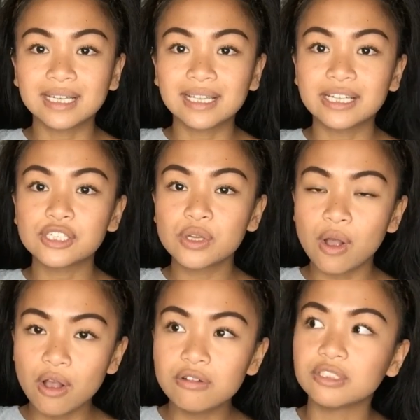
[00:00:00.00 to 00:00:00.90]
neckline is
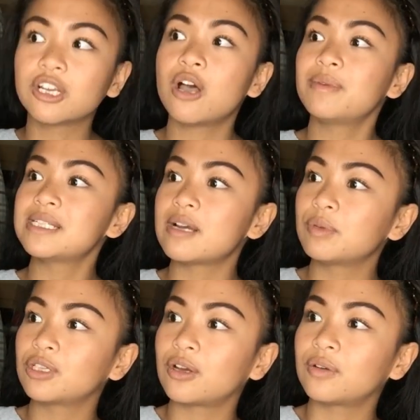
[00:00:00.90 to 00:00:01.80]
called. Comment
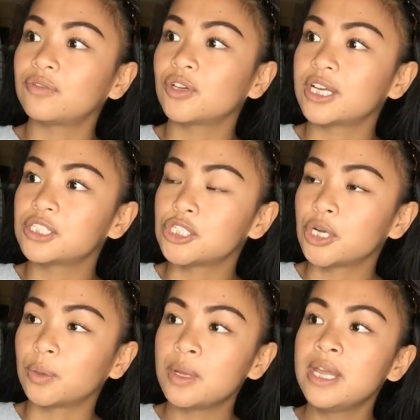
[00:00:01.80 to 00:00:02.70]
down below if you guys
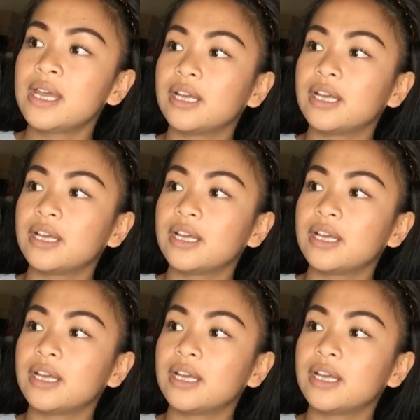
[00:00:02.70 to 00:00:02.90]
know.